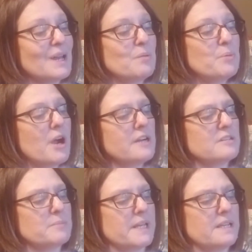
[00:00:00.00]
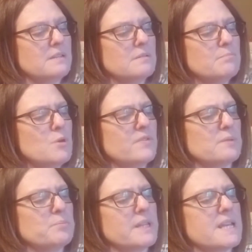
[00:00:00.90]
Pardon me. Move
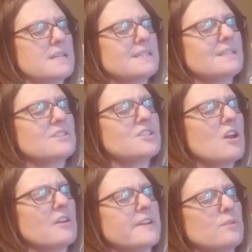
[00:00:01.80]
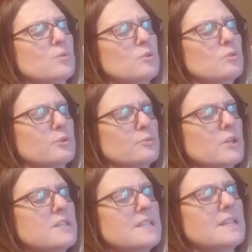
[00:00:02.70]
it, please. Sorry,
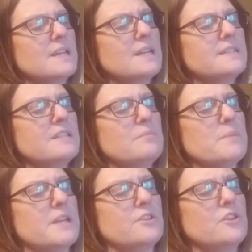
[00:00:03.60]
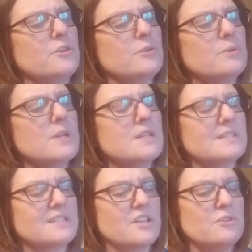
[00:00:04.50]
Woolworth. Didn't mean you.
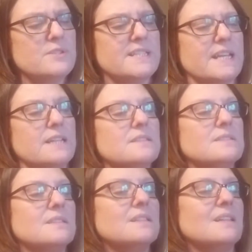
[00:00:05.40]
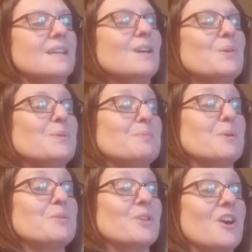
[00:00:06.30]
'Scusey. When
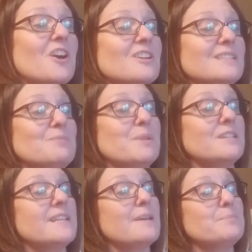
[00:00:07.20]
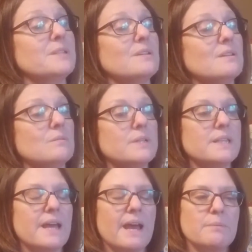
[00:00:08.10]
both the hogs had been tipped, with
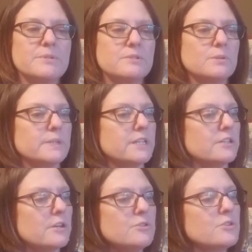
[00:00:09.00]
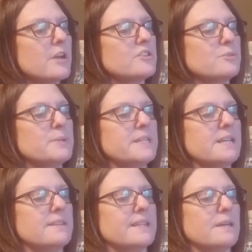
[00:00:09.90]
absolutely no treasure
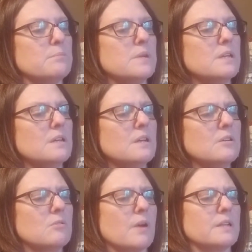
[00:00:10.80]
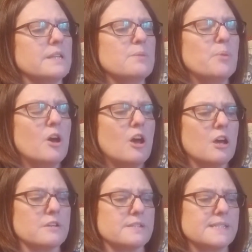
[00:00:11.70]
beneath them, Gruntley
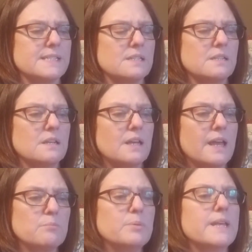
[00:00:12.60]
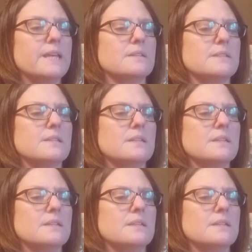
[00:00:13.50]
paused and blinked.